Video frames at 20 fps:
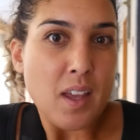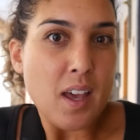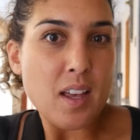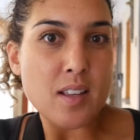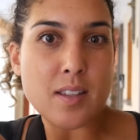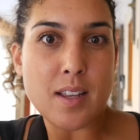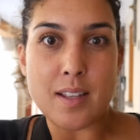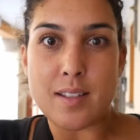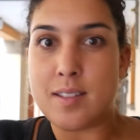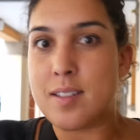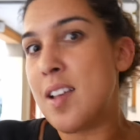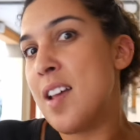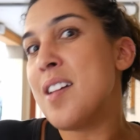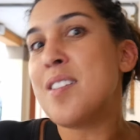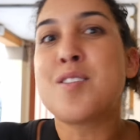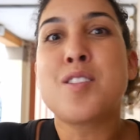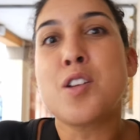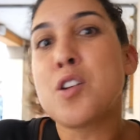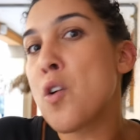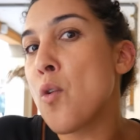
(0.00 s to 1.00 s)
it's like
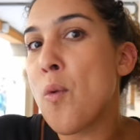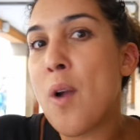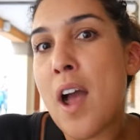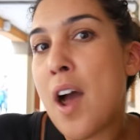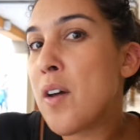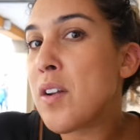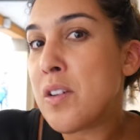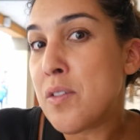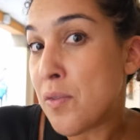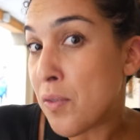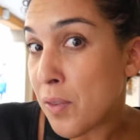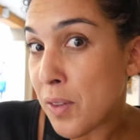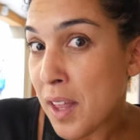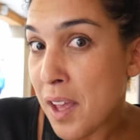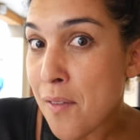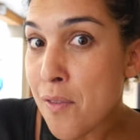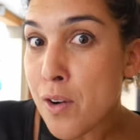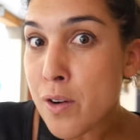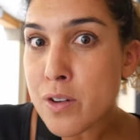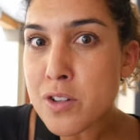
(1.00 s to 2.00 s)
dancing around in
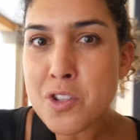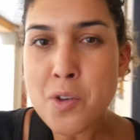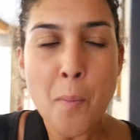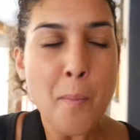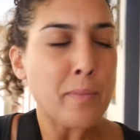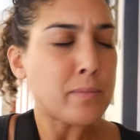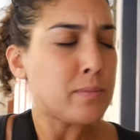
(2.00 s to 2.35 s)
flavors.